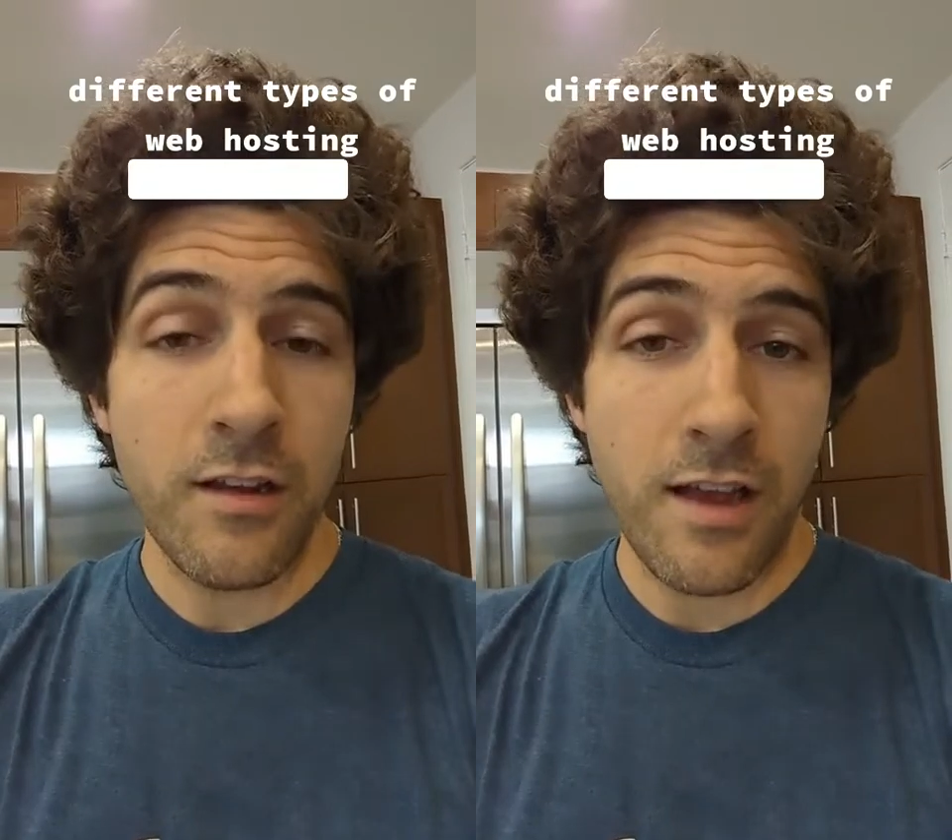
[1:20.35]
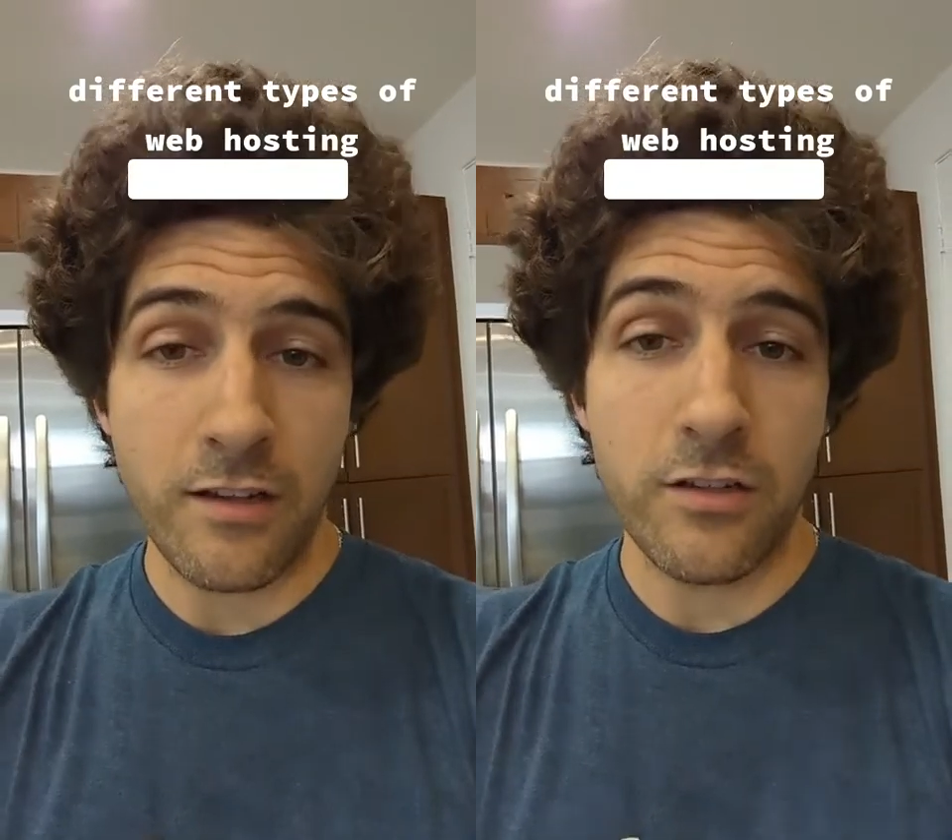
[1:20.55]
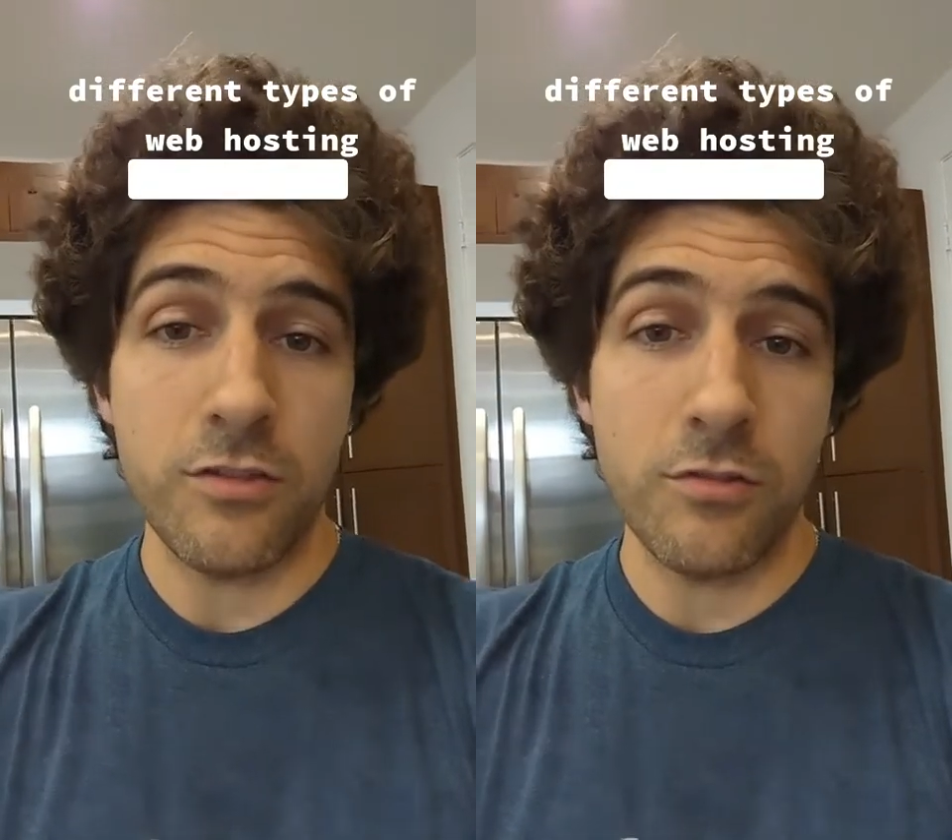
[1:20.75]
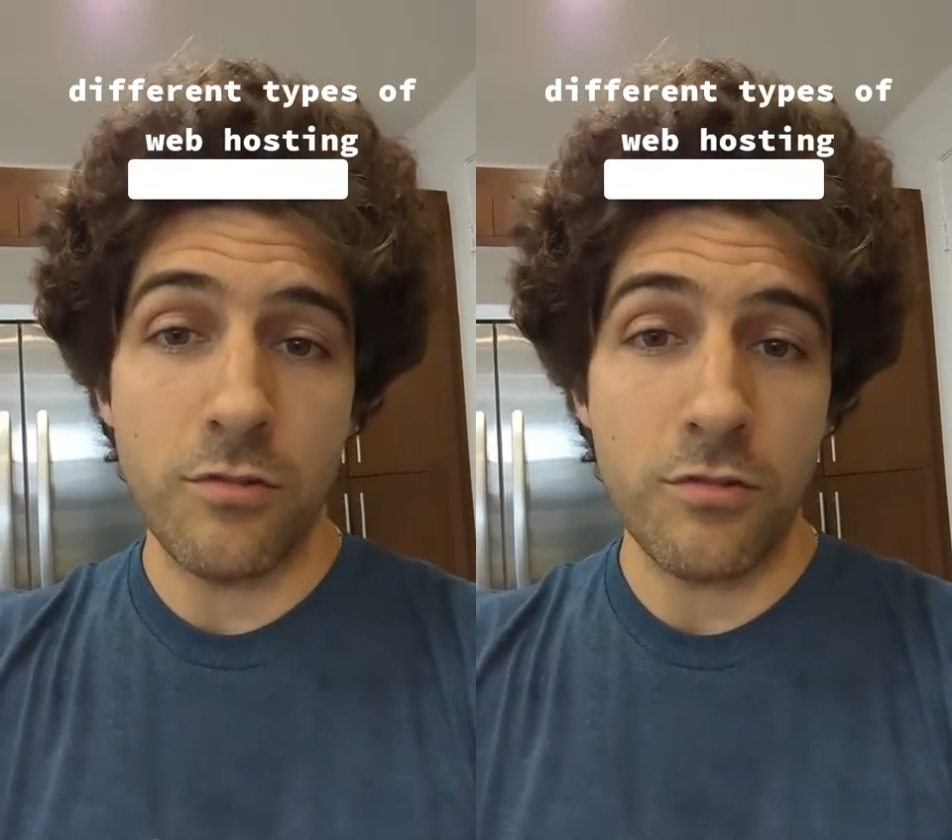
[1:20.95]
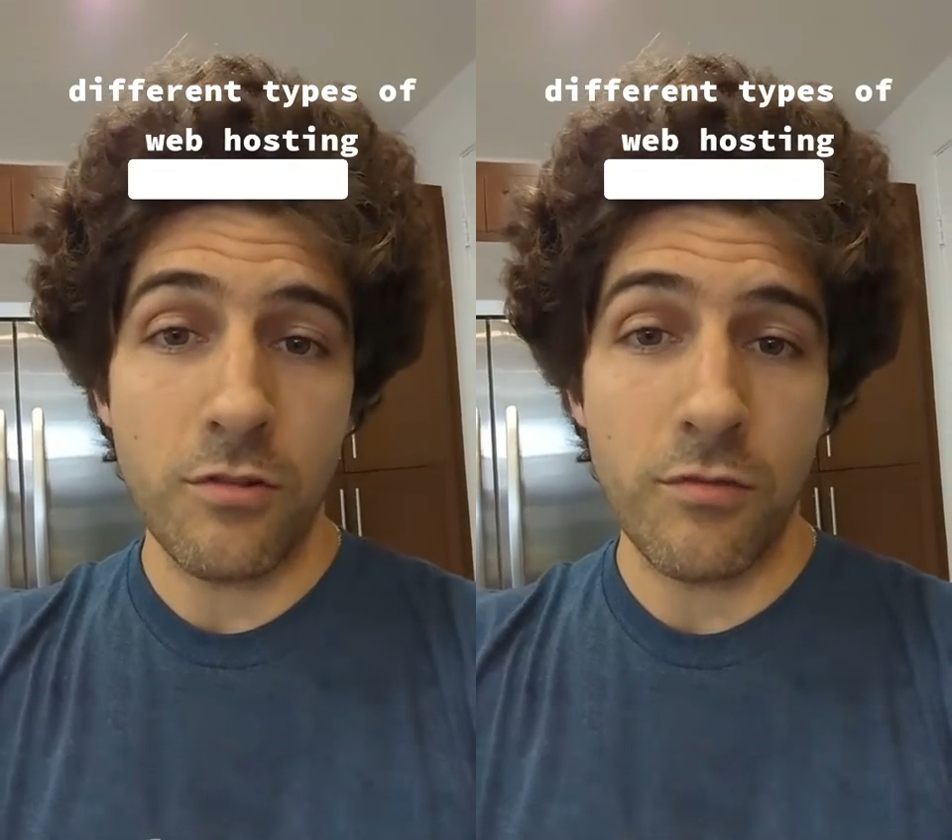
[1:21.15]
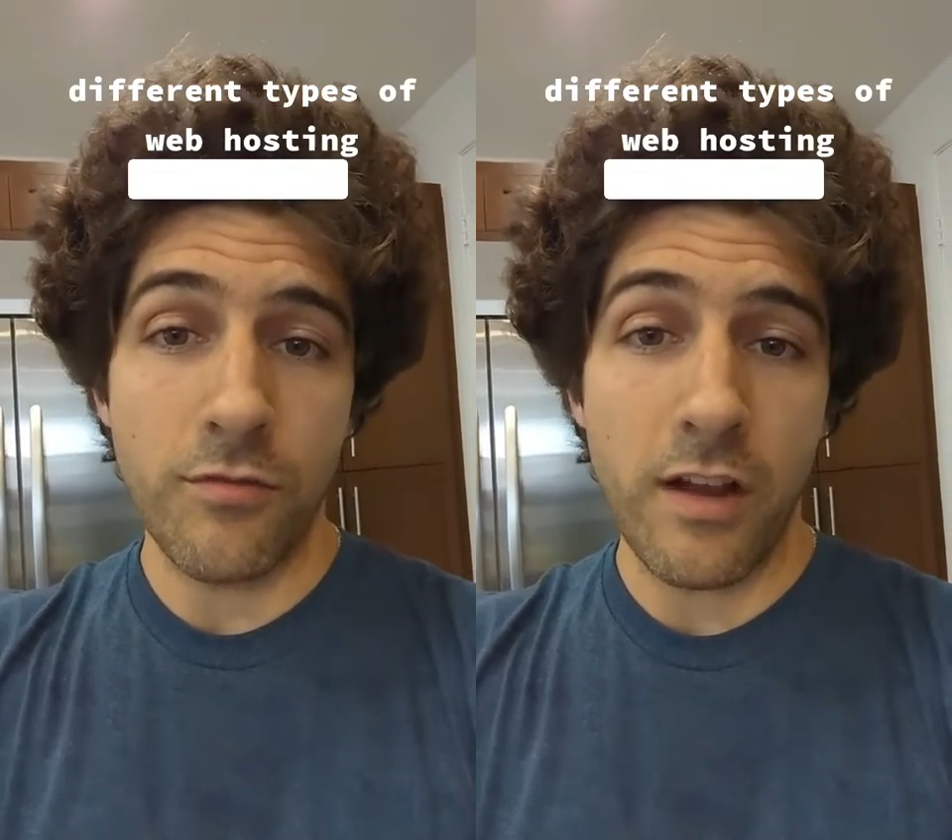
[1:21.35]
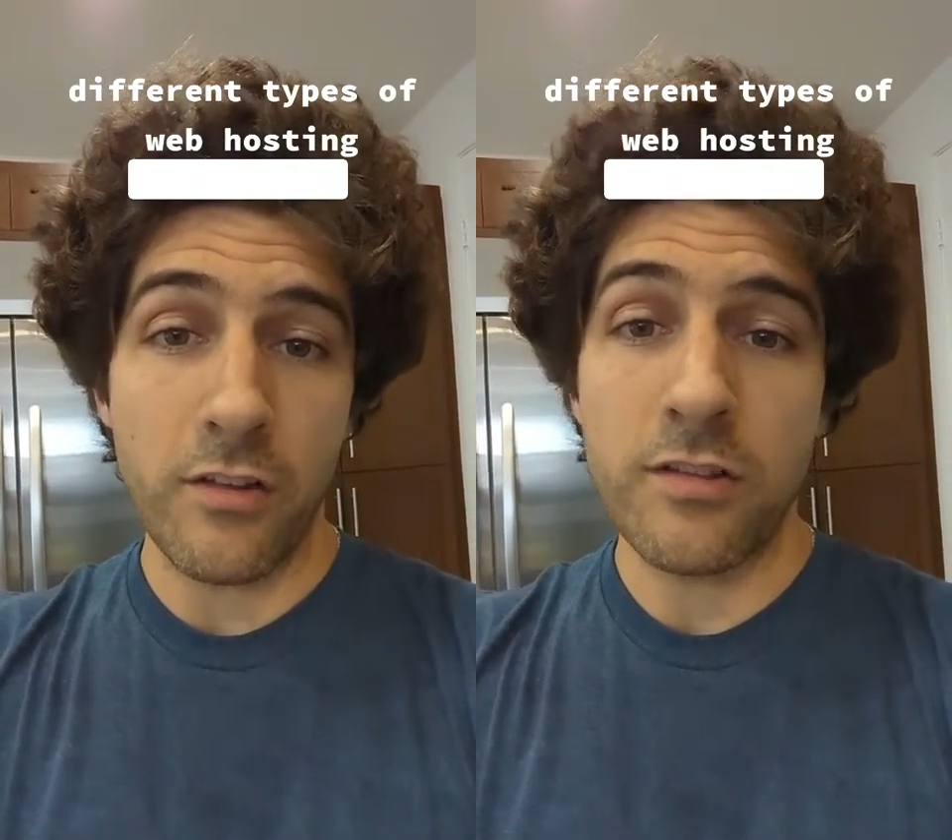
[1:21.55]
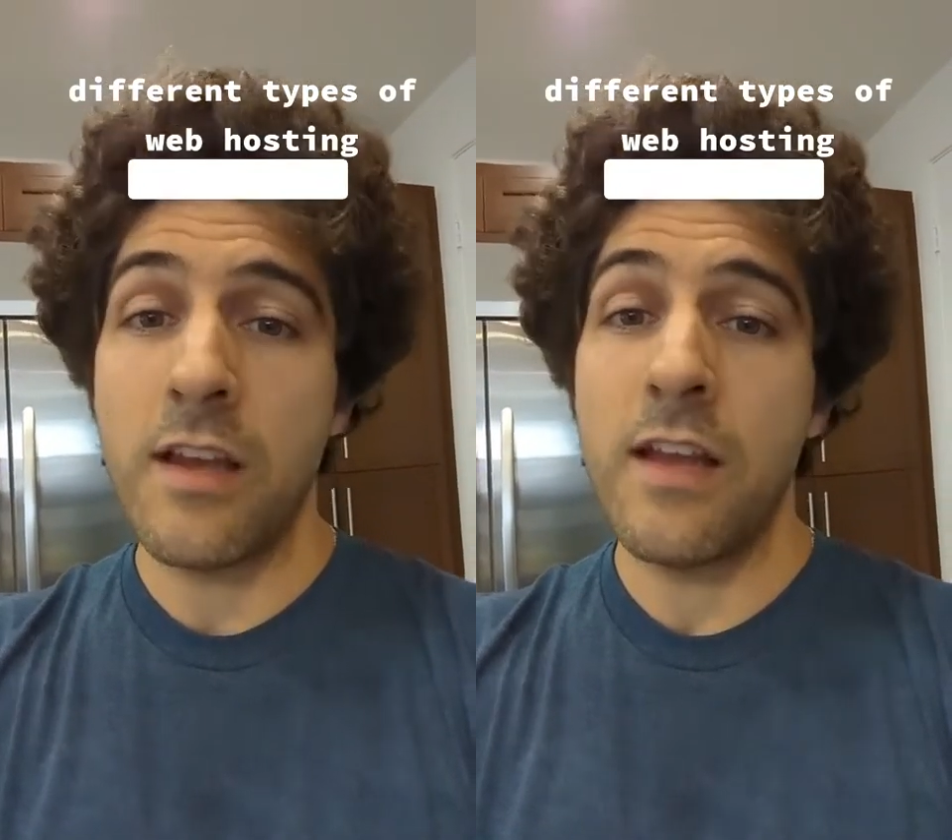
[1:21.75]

access to the server files,